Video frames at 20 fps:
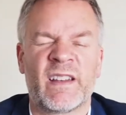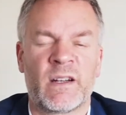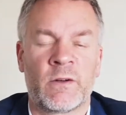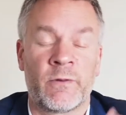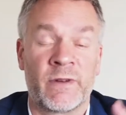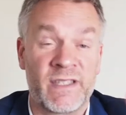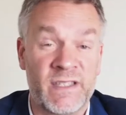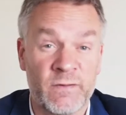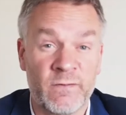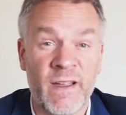
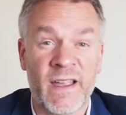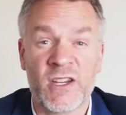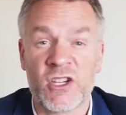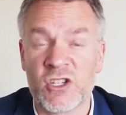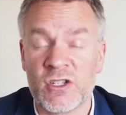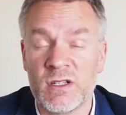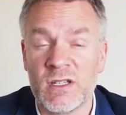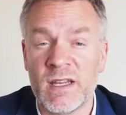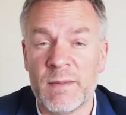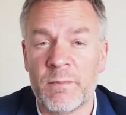
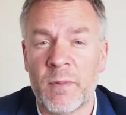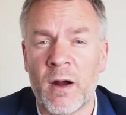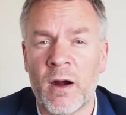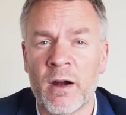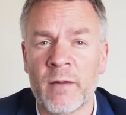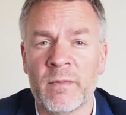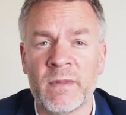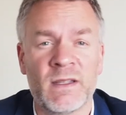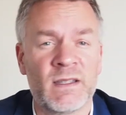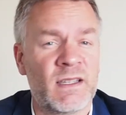reservation
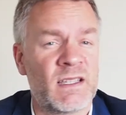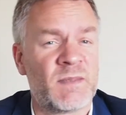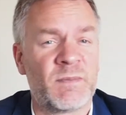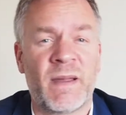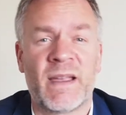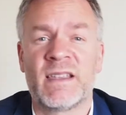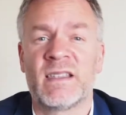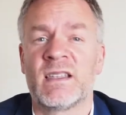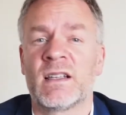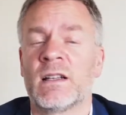department, is
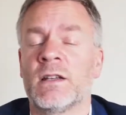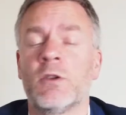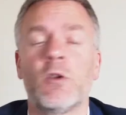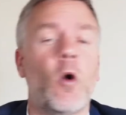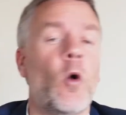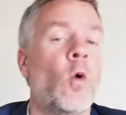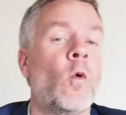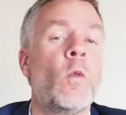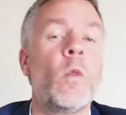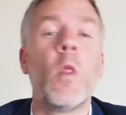basically
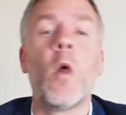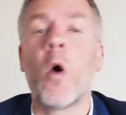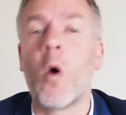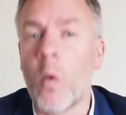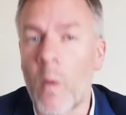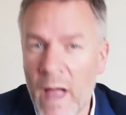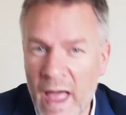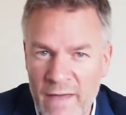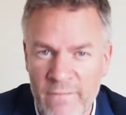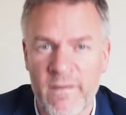
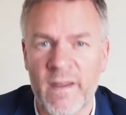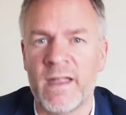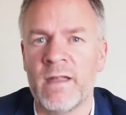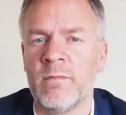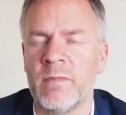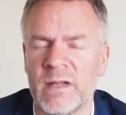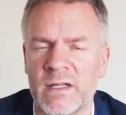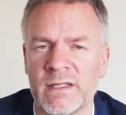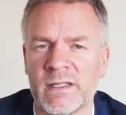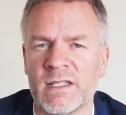no
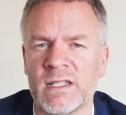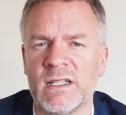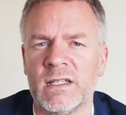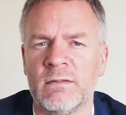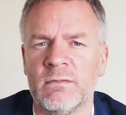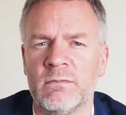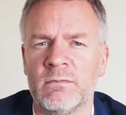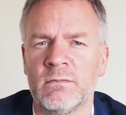availability.